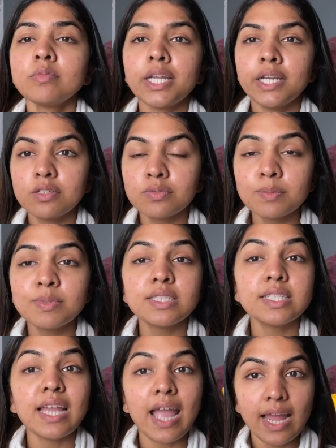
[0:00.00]
it has vitamin
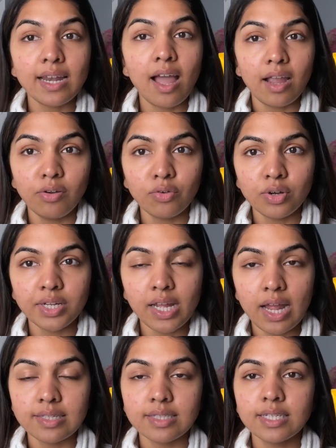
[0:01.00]
C and hyaluronic
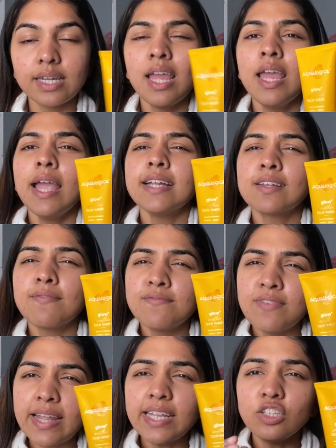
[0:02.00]
acid. It's a
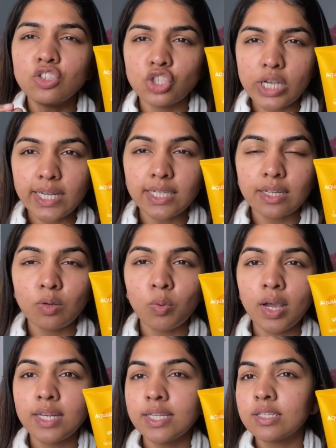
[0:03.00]
very gentle
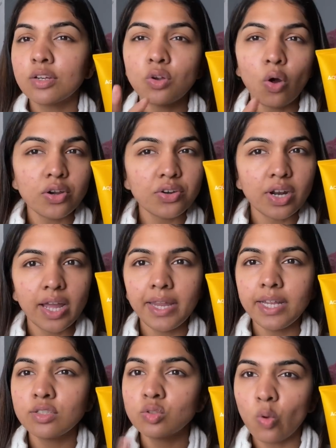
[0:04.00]
one. It's a
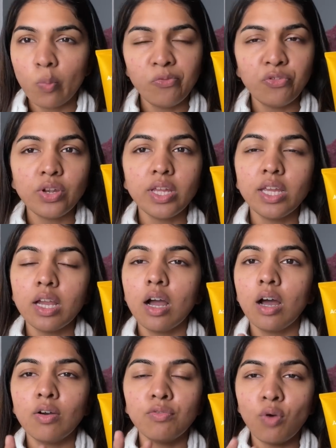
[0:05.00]
non-drying, soap-free
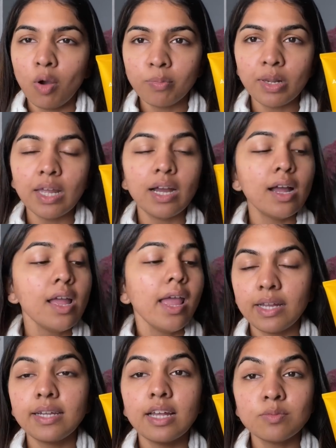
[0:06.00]
formula.
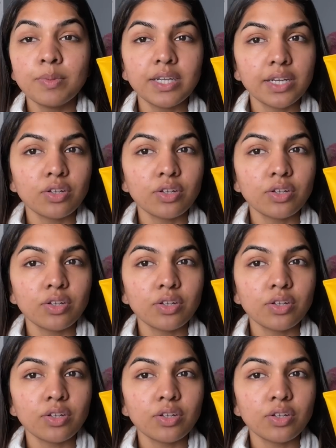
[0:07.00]
It does maintain